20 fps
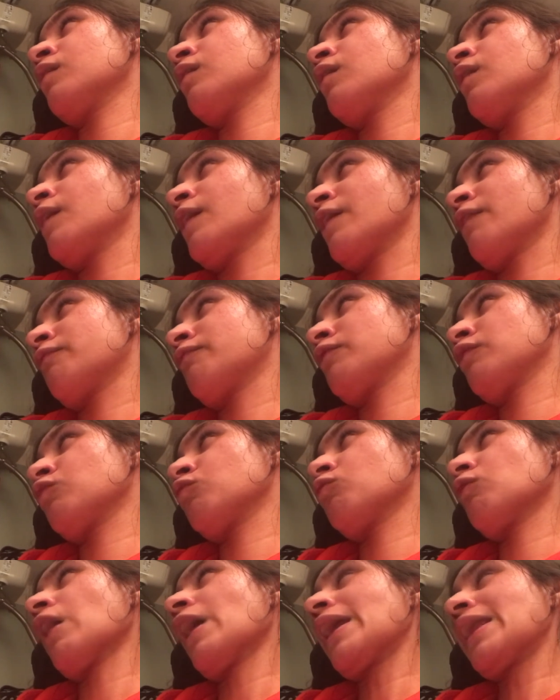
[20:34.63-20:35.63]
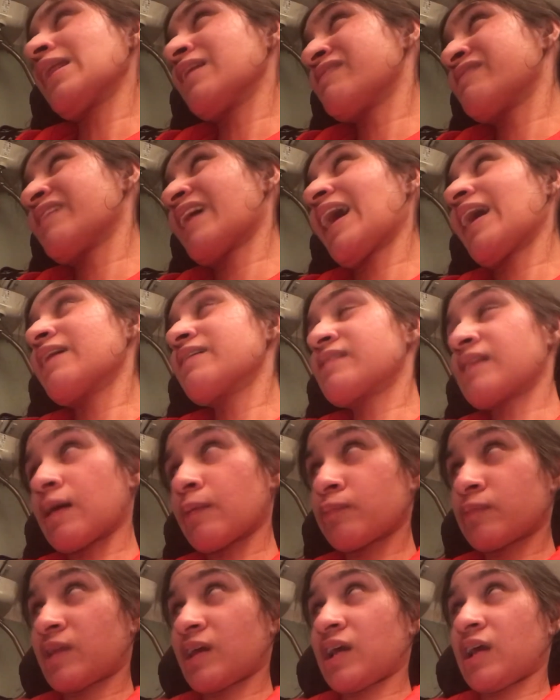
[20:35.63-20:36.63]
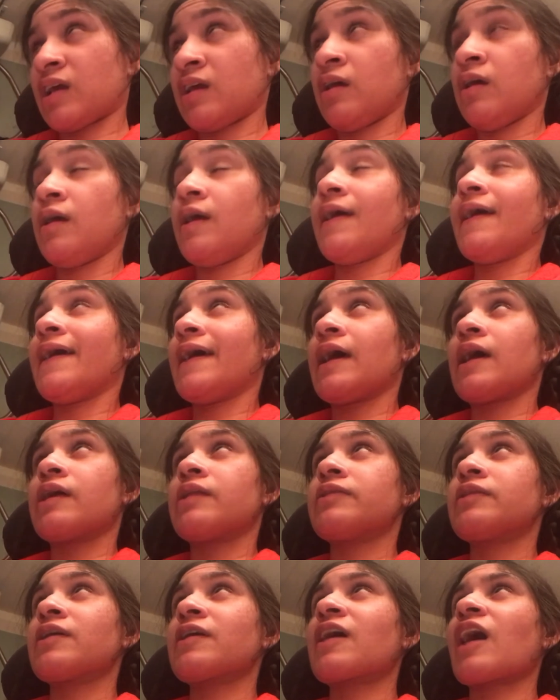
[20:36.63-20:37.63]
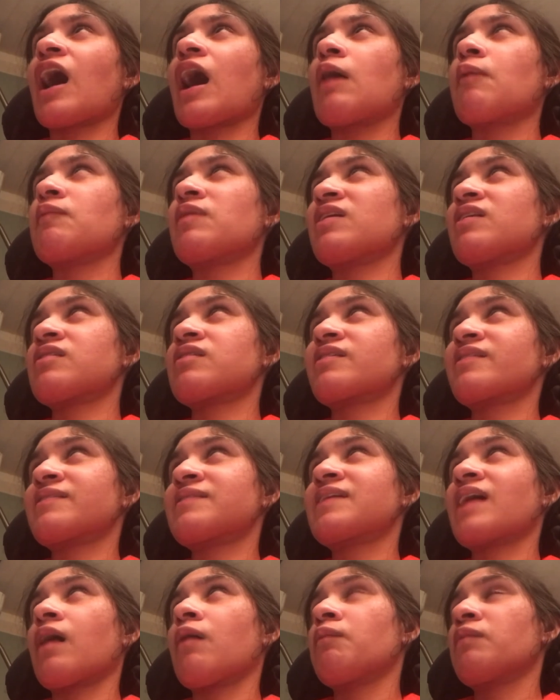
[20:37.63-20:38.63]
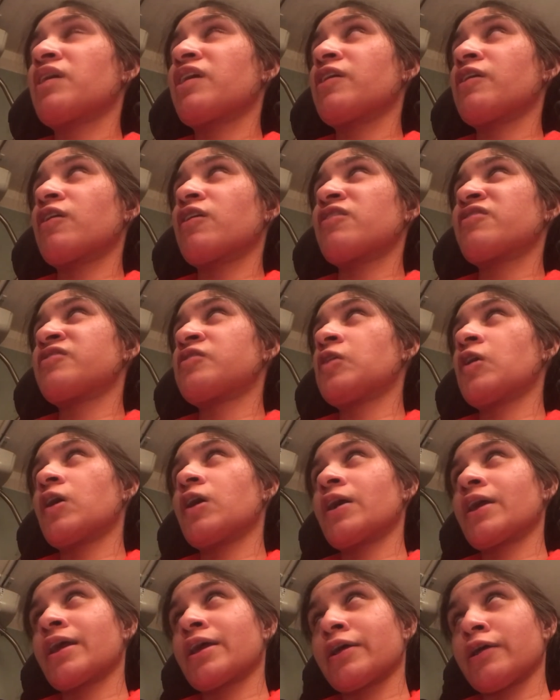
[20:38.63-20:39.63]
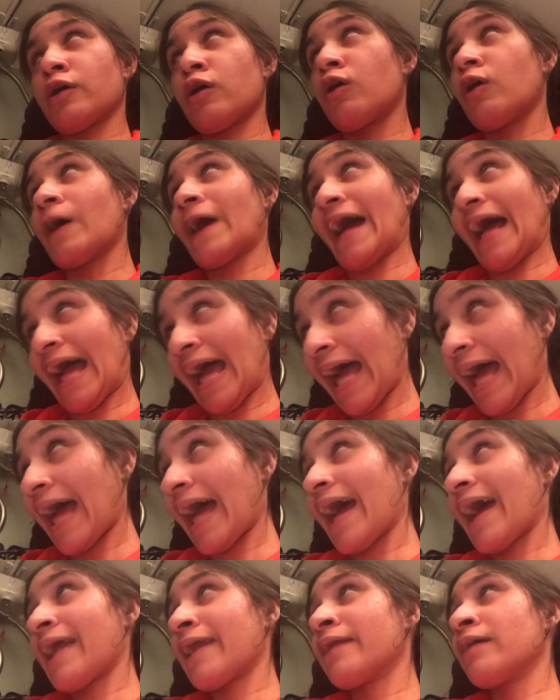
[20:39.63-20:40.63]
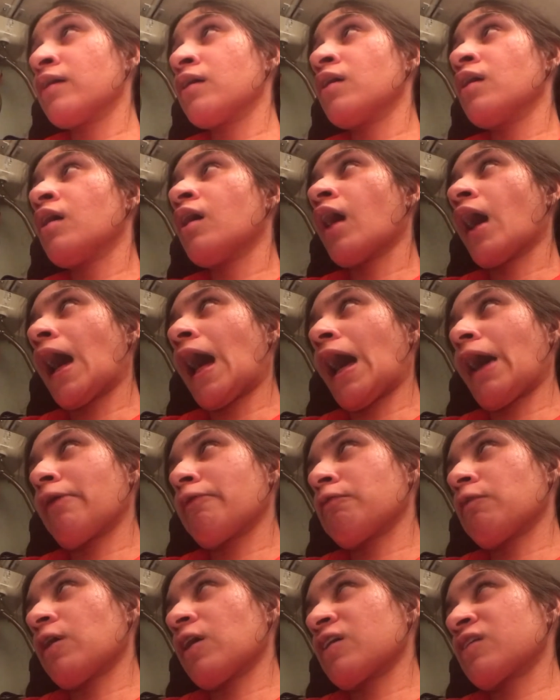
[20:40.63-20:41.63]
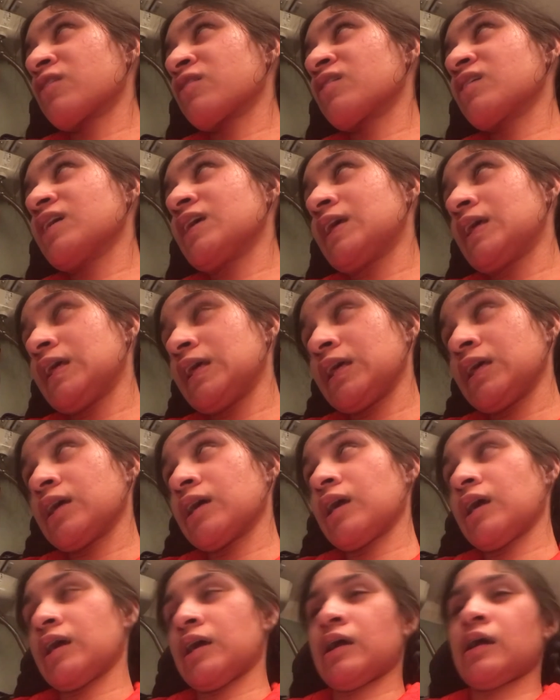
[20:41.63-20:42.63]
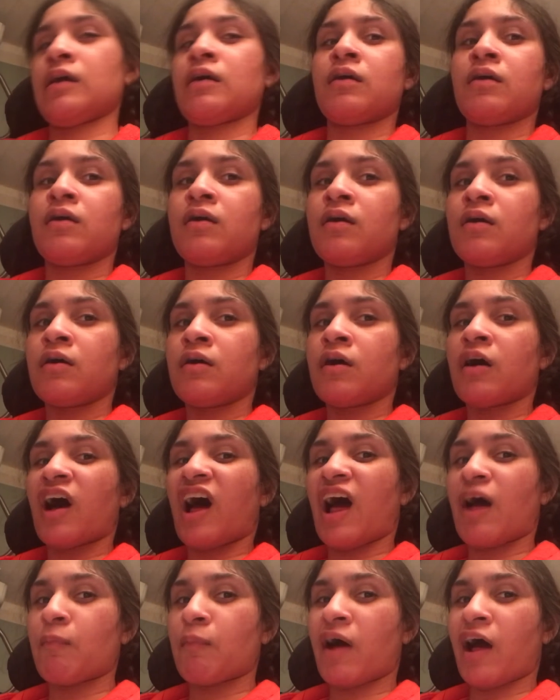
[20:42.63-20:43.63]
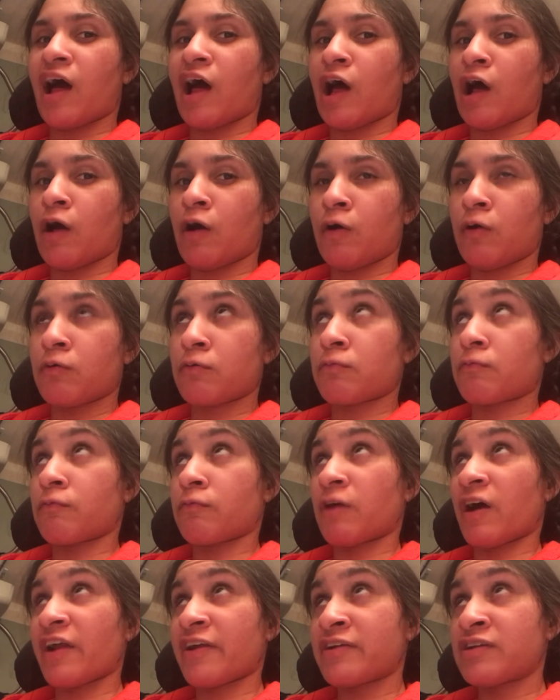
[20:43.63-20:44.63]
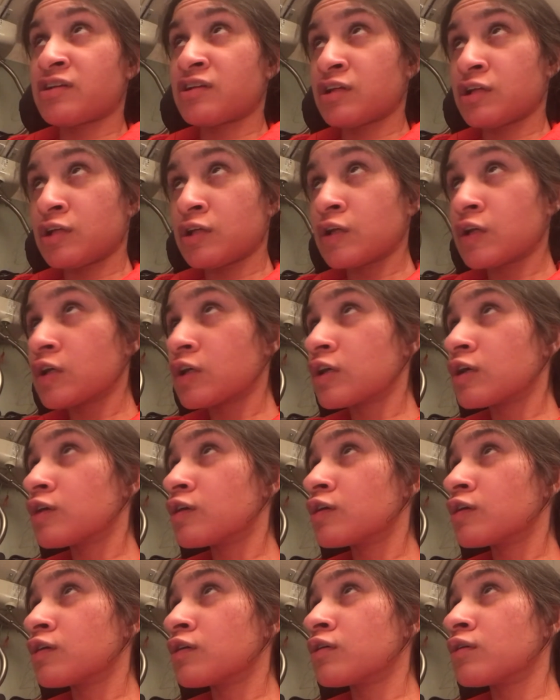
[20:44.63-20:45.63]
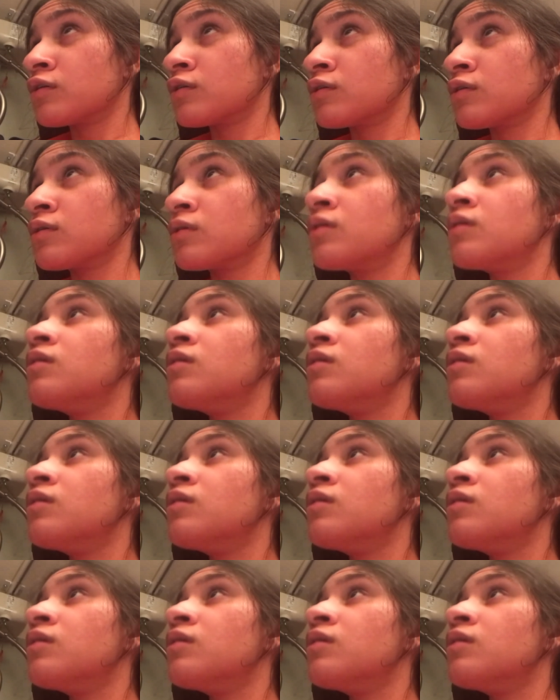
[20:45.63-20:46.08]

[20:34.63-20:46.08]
If you wanna say something in the comments and tell me your story, go ahead. I want to hear about what you